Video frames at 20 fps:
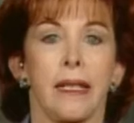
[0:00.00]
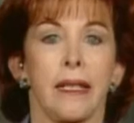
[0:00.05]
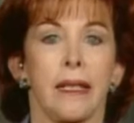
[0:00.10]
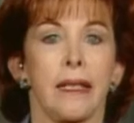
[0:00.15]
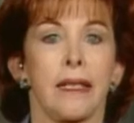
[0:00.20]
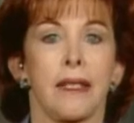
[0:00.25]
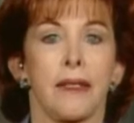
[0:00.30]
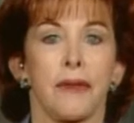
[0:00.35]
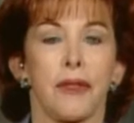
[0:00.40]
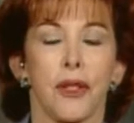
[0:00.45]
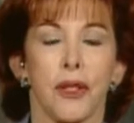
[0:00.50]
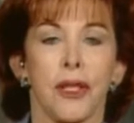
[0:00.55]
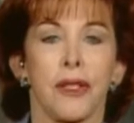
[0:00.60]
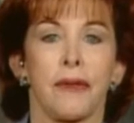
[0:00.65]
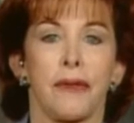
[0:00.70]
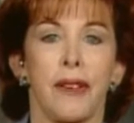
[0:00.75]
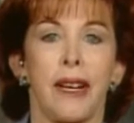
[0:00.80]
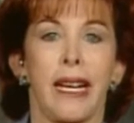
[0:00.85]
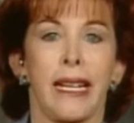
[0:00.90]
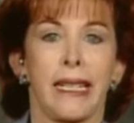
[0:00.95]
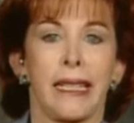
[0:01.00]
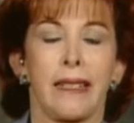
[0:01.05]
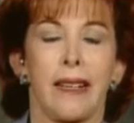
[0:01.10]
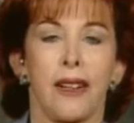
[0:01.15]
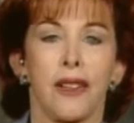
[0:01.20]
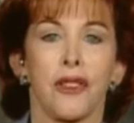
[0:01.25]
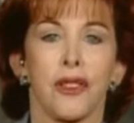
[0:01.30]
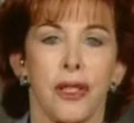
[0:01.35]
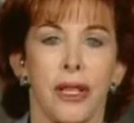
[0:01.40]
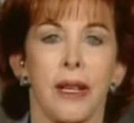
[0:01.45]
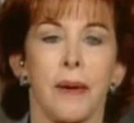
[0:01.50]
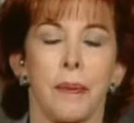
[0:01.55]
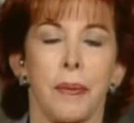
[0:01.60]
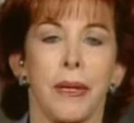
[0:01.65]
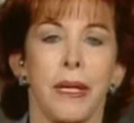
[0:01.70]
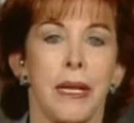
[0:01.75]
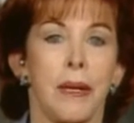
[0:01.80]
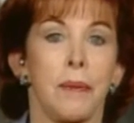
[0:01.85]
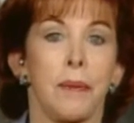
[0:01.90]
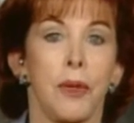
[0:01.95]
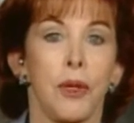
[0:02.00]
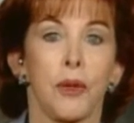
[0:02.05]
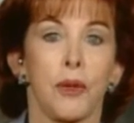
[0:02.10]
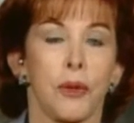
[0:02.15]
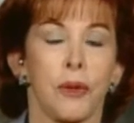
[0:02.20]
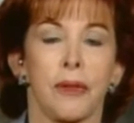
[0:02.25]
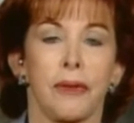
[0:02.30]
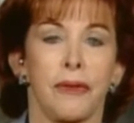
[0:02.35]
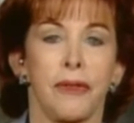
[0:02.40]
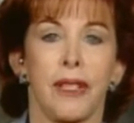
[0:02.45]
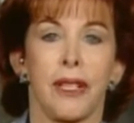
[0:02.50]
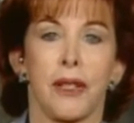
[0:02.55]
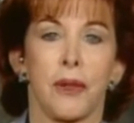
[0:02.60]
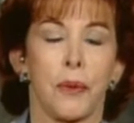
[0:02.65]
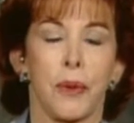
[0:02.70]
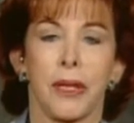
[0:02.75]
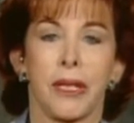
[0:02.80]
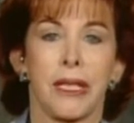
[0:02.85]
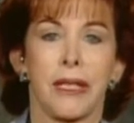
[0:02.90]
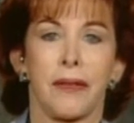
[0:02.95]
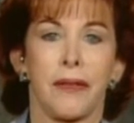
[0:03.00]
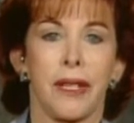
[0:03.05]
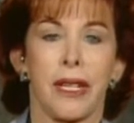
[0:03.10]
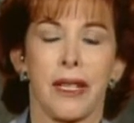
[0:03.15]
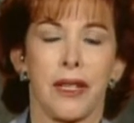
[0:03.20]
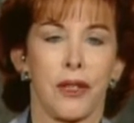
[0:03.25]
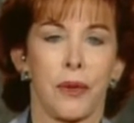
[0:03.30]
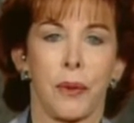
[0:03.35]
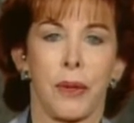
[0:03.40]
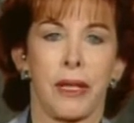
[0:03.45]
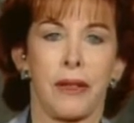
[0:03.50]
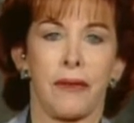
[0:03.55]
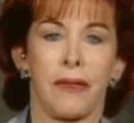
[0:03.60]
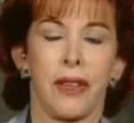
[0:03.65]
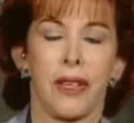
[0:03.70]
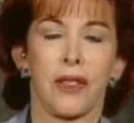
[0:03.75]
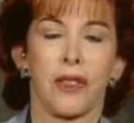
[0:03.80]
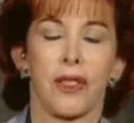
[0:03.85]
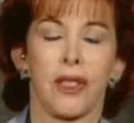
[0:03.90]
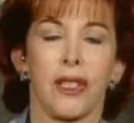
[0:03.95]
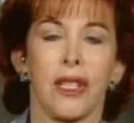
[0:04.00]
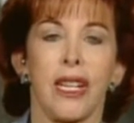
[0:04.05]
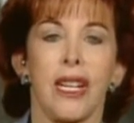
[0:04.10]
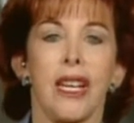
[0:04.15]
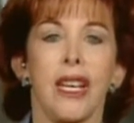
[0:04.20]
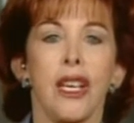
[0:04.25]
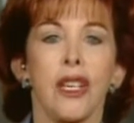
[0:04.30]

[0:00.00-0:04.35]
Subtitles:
in a diversified large company mutual fund with dividends reinvested.